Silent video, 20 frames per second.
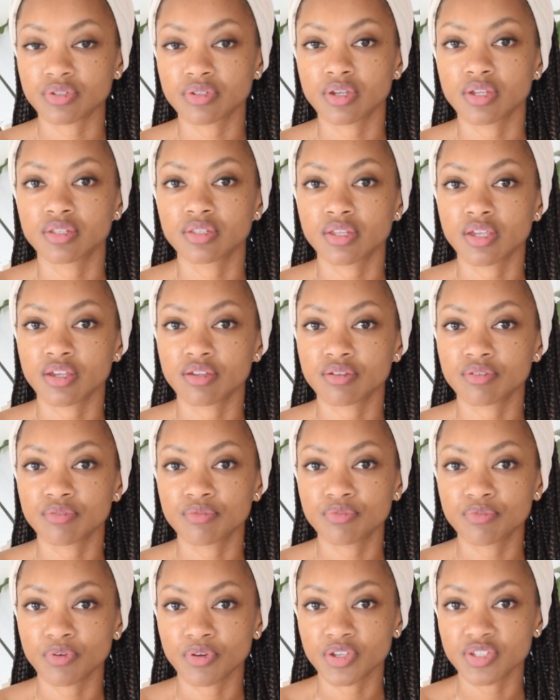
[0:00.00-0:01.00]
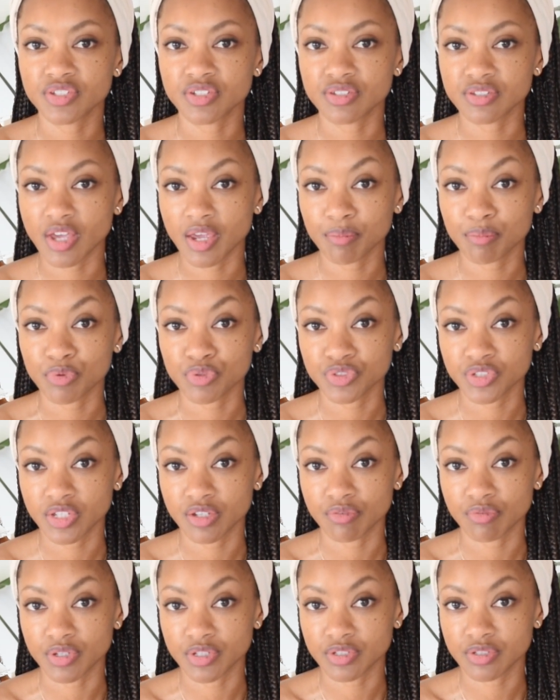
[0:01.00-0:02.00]
and then for his disciples,
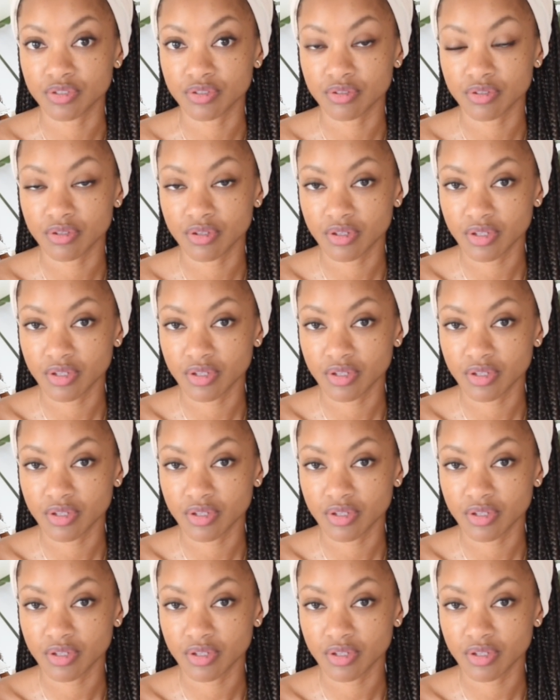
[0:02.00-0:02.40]
he was